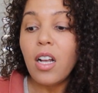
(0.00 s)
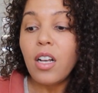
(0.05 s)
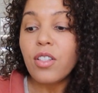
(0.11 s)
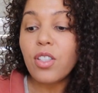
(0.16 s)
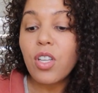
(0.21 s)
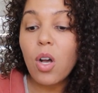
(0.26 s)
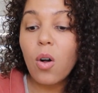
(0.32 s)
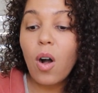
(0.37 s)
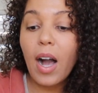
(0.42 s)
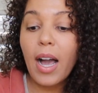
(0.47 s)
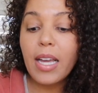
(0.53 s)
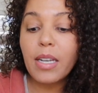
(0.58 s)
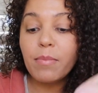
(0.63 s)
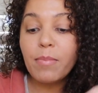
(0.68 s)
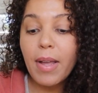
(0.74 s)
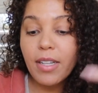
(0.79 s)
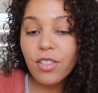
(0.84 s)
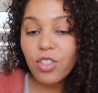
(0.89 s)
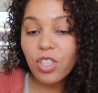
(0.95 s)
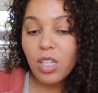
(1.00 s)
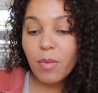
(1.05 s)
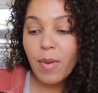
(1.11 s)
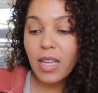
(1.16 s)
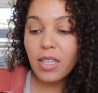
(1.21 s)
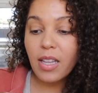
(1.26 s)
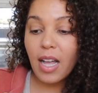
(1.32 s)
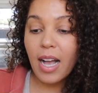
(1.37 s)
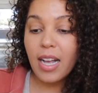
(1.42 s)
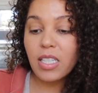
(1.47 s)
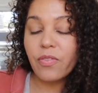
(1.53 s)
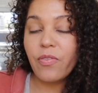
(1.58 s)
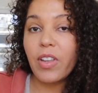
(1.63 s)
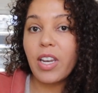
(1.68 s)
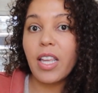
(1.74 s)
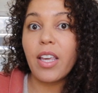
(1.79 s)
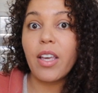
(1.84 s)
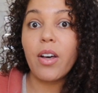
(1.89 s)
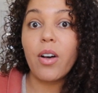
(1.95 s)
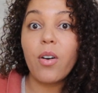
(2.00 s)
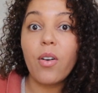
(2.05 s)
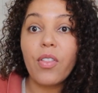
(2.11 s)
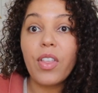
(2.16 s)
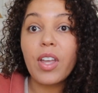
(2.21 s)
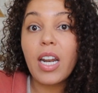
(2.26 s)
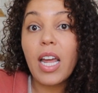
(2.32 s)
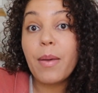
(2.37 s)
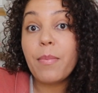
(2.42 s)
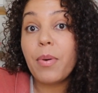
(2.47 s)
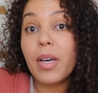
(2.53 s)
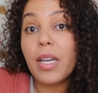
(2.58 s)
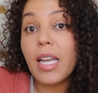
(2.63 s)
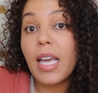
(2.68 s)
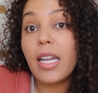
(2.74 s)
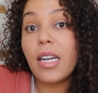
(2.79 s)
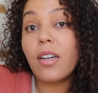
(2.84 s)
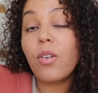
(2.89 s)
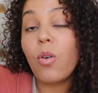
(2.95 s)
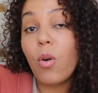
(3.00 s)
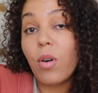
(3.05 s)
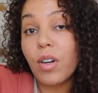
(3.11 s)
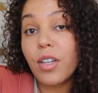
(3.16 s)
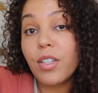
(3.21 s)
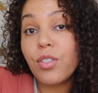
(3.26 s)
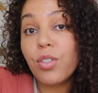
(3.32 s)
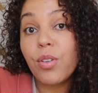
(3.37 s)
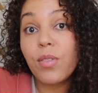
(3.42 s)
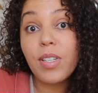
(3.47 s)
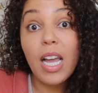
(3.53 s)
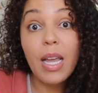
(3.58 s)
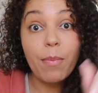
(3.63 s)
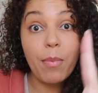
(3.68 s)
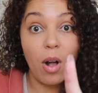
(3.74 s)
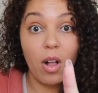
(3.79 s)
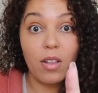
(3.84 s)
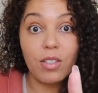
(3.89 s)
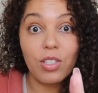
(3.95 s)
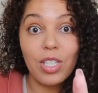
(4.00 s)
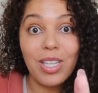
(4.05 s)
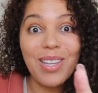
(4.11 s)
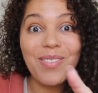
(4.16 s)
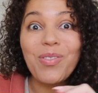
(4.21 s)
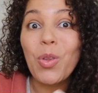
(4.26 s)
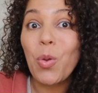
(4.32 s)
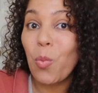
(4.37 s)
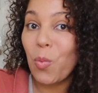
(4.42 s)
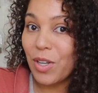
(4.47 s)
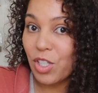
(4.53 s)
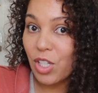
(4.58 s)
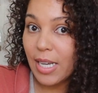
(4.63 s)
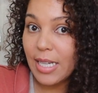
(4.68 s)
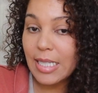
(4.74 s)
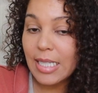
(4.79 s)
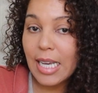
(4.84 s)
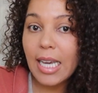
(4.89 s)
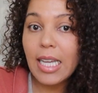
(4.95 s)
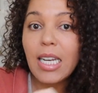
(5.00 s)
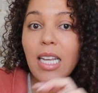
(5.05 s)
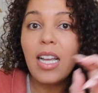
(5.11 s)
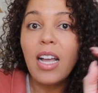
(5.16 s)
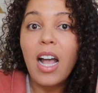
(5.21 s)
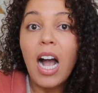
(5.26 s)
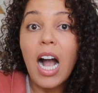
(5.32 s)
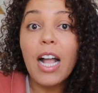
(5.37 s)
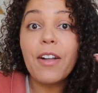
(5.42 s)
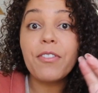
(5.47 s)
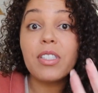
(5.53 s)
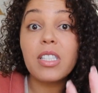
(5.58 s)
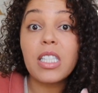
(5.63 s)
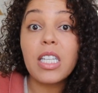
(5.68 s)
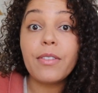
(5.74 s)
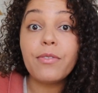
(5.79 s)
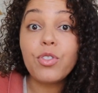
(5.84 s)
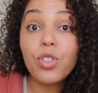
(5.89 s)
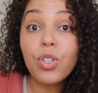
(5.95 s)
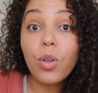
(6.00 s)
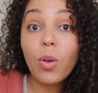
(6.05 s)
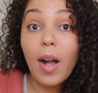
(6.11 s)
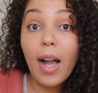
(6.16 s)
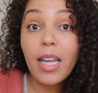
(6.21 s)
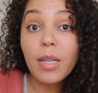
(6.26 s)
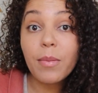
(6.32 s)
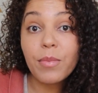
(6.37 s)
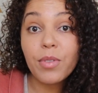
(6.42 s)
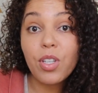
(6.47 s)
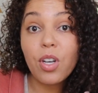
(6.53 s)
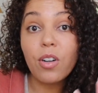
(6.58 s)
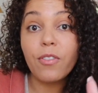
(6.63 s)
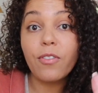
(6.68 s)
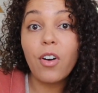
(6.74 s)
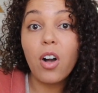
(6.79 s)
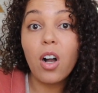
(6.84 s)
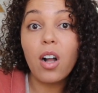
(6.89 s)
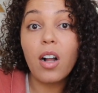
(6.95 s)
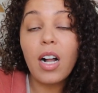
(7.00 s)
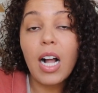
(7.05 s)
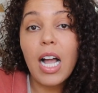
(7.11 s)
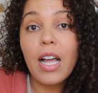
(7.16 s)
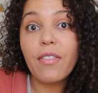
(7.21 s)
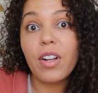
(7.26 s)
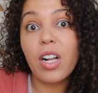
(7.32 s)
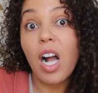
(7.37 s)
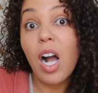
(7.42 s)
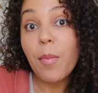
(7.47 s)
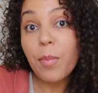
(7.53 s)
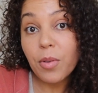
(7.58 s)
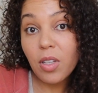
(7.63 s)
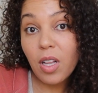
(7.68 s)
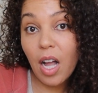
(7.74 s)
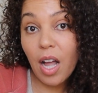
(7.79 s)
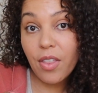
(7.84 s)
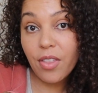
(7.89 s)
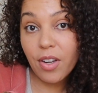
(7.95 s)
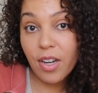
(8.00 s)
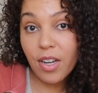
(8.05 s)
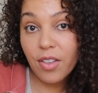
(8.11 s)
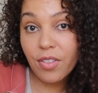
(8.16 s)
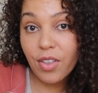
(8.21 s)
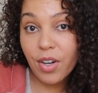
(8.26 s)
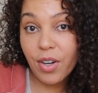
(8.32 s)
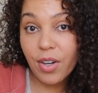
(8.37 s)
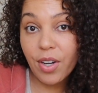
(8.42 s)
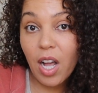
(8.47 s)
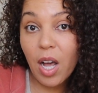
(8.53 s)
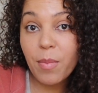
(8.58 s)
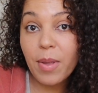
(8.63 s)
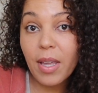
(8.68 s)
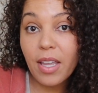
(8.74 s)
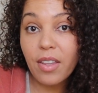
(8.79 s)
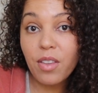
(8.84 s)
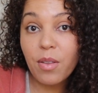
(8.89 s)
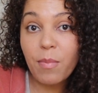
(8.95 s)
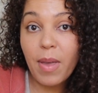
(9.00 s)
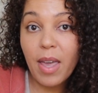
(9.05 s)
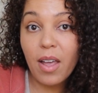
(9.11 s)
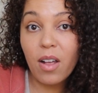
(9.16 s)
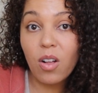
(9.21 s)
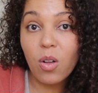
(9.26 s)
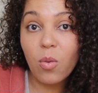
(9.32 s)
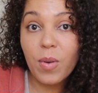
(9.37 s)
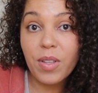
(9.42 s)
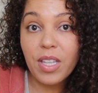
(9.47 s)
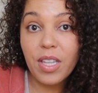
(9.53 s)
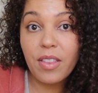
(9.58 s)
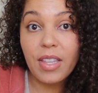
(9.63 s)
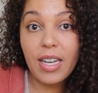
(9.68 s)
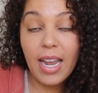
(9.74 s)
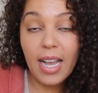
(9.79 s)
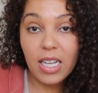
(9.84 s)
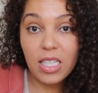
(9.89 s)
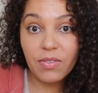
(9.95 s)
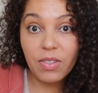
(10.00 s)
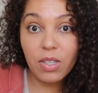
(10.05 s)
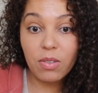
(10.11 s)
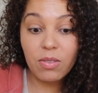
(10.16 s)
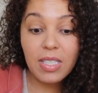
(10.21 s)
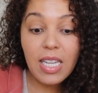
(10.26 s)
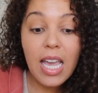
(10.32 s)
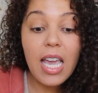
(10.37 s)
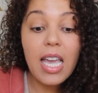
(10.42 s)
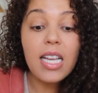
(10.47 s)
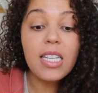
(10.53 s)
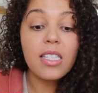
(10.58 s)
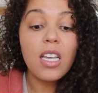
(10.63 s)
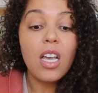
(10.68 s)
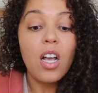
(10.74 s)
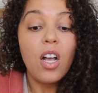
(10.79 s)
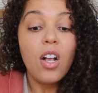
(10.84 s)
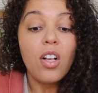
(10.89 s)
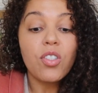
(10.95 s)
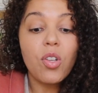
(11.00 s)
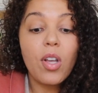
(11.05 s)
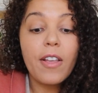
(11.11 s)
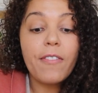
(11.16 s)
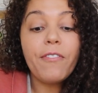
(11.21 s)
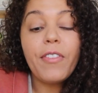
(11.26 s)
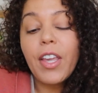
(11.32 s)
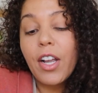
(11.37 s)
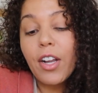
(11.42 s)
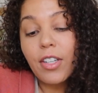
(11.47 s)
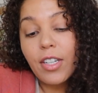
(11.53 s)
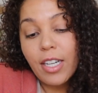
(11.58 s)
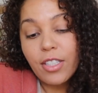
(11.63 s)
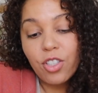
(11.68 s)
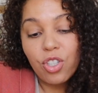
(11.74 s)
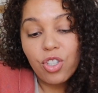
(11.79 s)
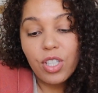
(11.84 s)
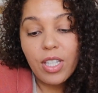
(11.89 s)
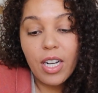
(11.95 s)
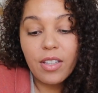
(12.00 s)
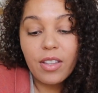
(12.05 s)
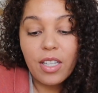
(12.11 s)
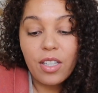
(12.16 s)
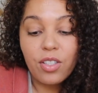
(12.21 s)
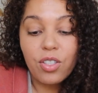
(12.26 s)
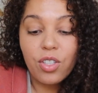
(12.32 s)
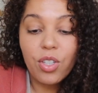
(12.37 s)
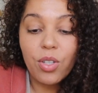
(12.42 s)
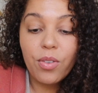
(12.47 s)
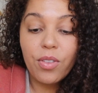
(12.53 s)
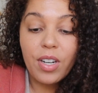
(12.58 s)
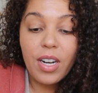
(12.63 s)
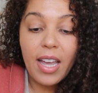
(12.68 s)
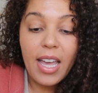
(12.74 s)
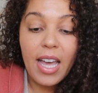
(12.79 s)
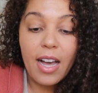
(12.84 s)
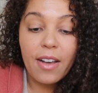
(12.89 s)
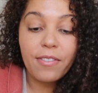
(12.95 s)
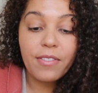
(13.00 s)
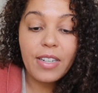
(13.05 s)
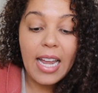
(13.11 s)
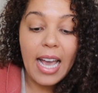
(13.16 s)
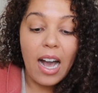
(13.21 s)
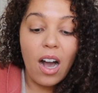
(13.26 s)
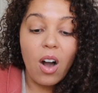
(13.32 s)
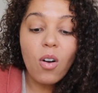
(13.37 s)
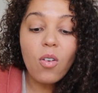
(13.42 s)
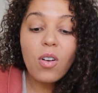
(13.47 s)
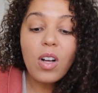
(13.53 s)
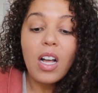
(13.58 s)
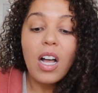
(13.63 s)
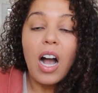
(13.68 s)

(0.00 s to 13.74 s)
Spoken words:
So I mentioned in my last video that I put in an order to Typology, which I did. I received 2 items so far. I have a couple other that are coming in the mail within the next few days. So I figured I'd just share these 2 that I have now.